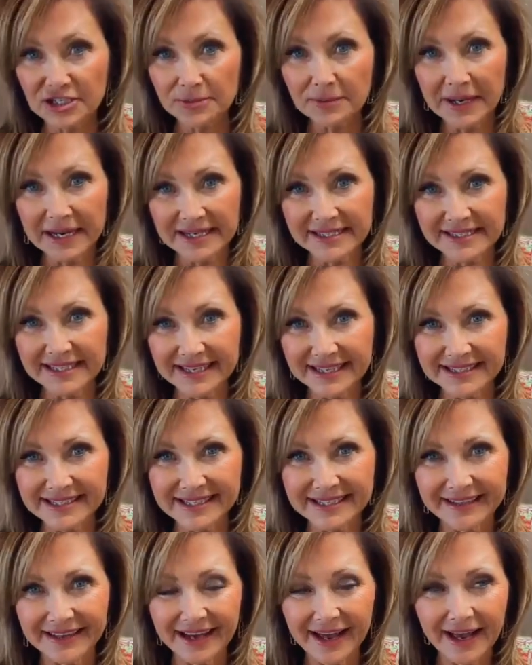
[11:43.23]
which makes
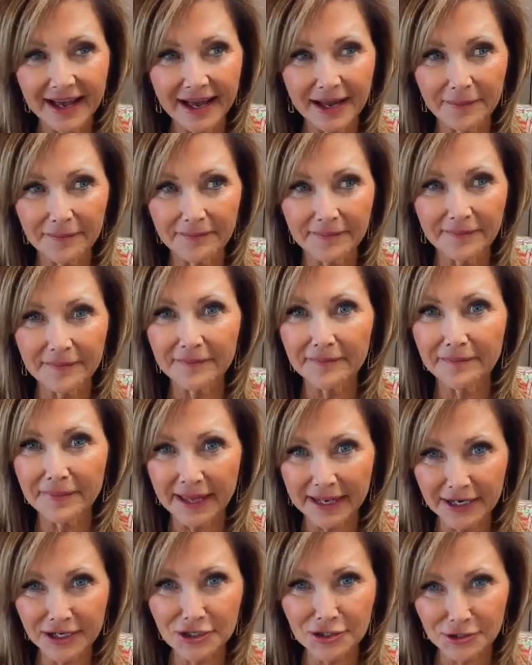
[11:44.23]
it
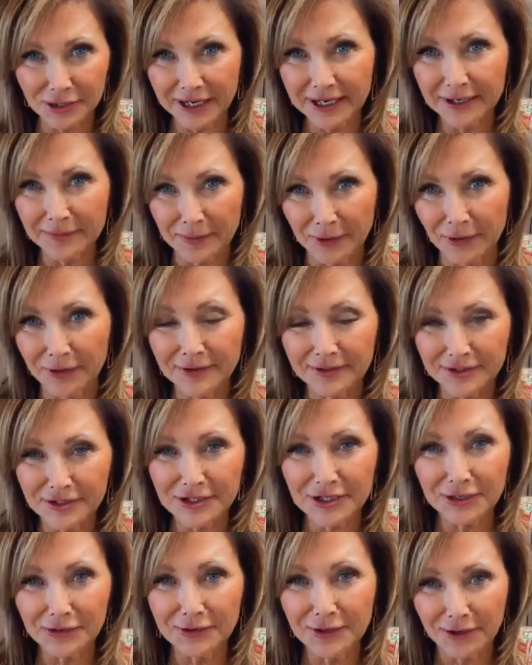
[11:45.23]

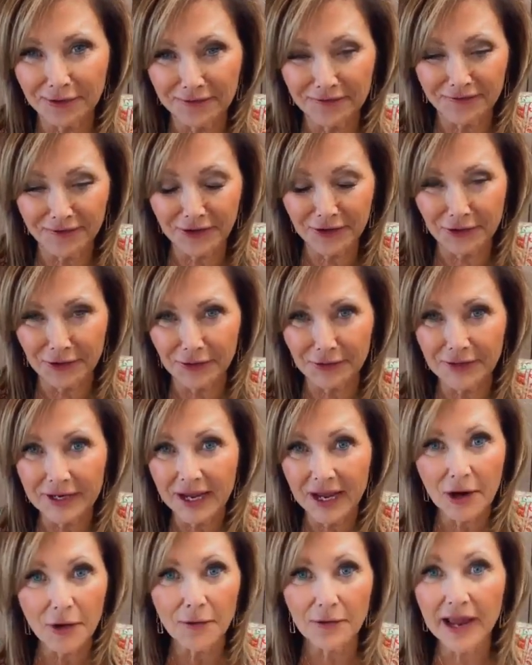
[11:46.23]
penetratable to your
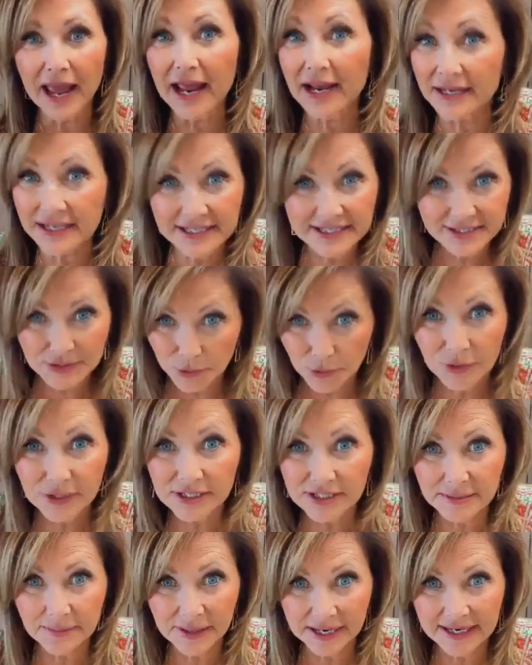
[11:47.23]
food, and it's
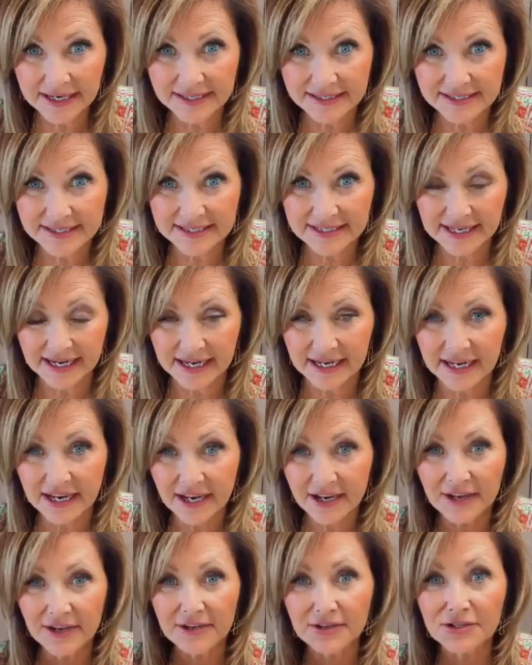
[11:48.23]
going to make it stick.
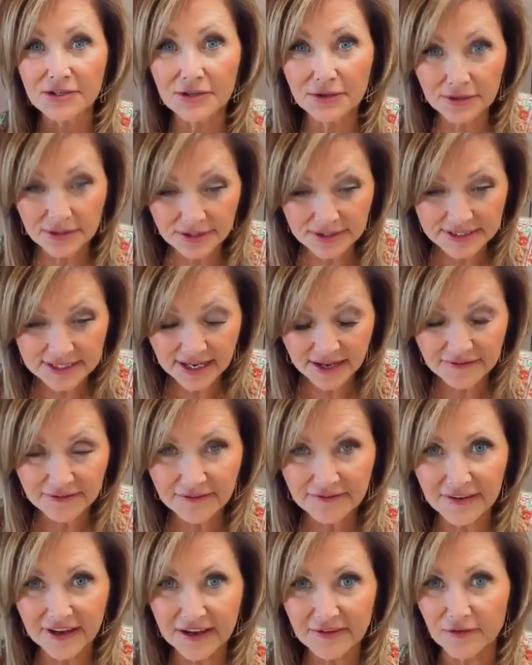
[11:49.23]
Do
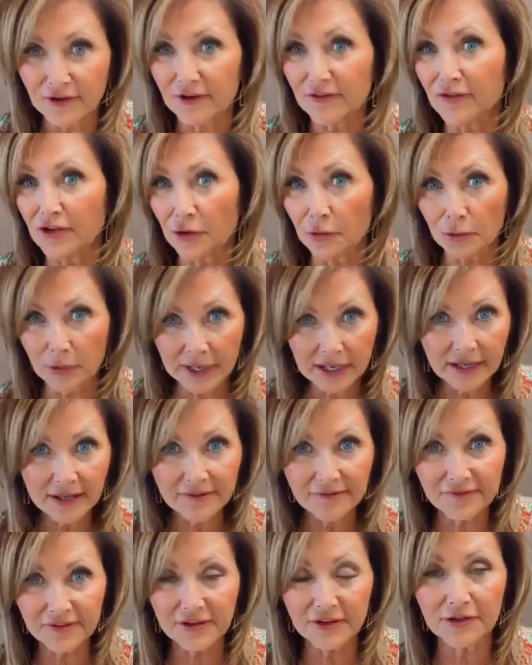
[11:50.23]
yourself a favor. If you
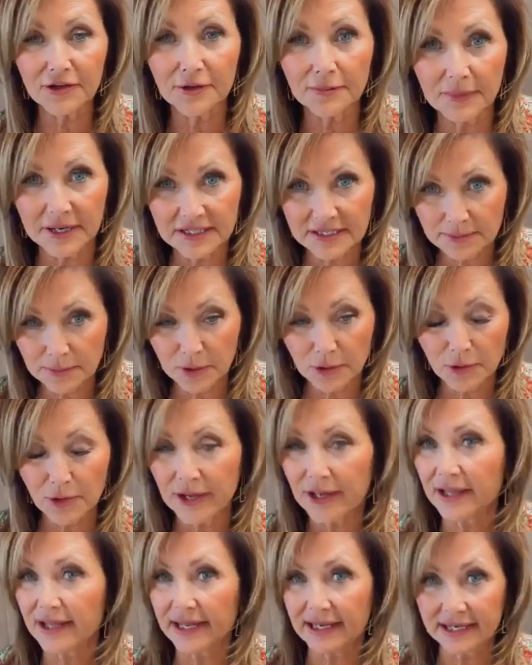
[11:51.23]
really feel you must
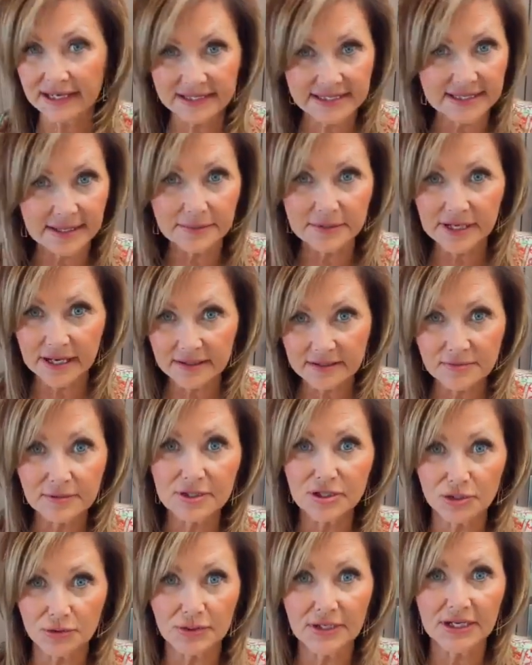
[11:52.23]
put oil in, and
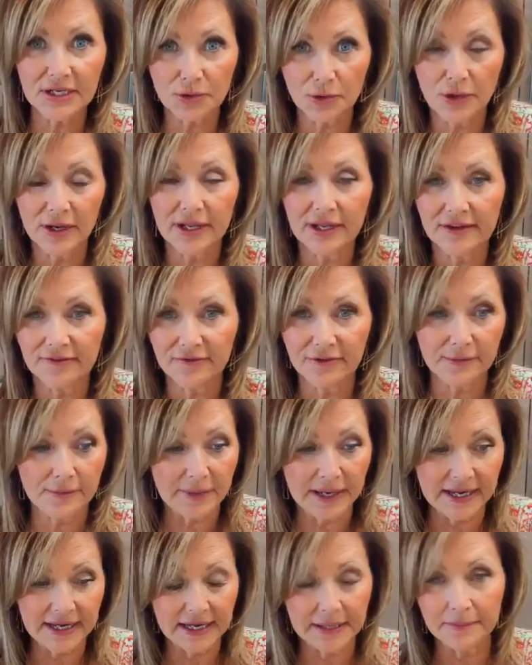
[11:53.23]
sometimes we do need oil if
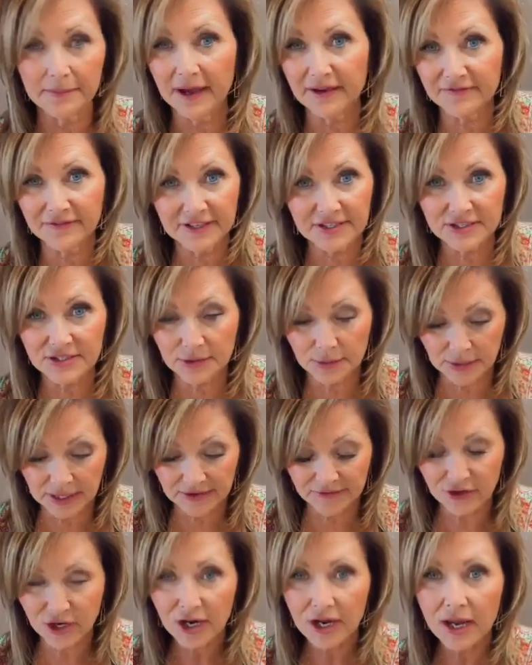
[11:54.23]
we're making muffins
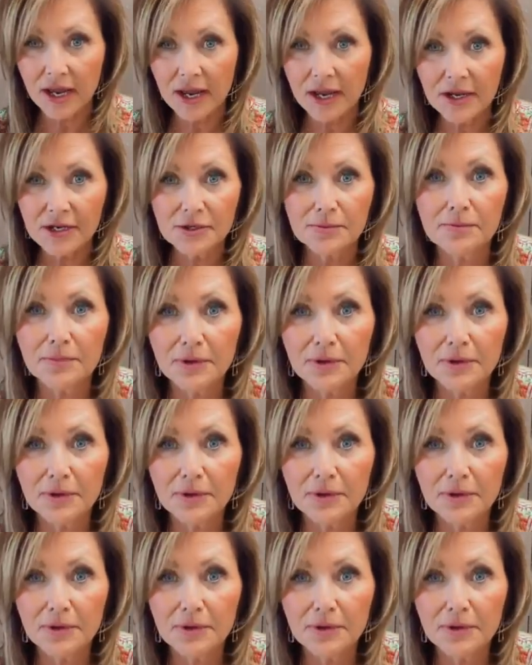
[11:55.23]
or whatever,